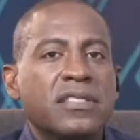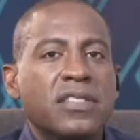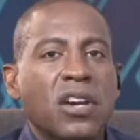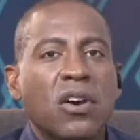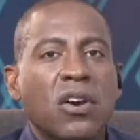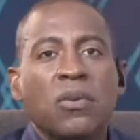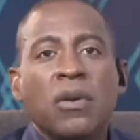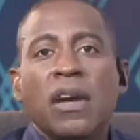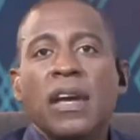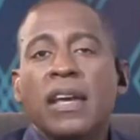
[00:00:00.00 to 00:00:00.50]

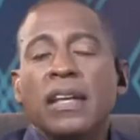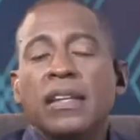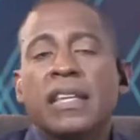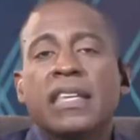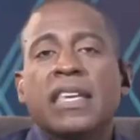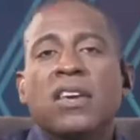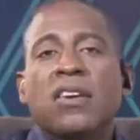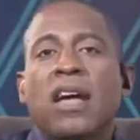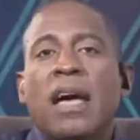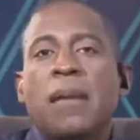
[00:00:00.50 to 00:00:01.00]
so,
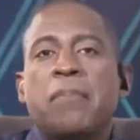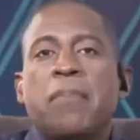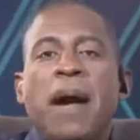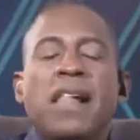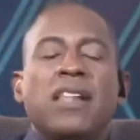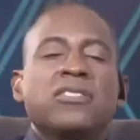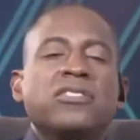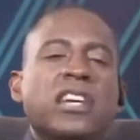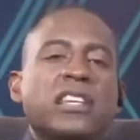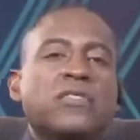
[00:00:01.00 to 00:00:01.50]
Nikhil, I
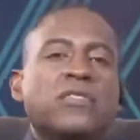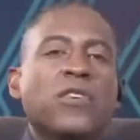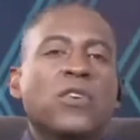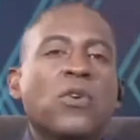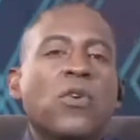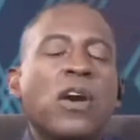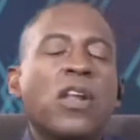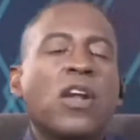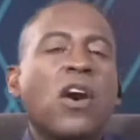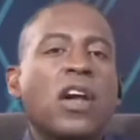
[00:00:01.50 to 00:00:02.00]
apologize for
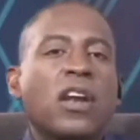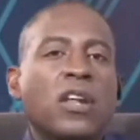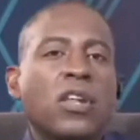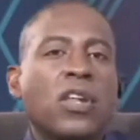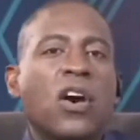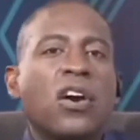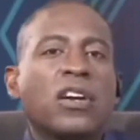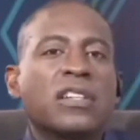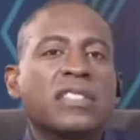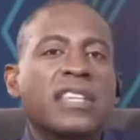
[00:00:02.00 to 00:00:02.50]
going on a
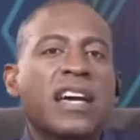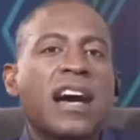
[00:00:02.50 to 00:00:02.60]
long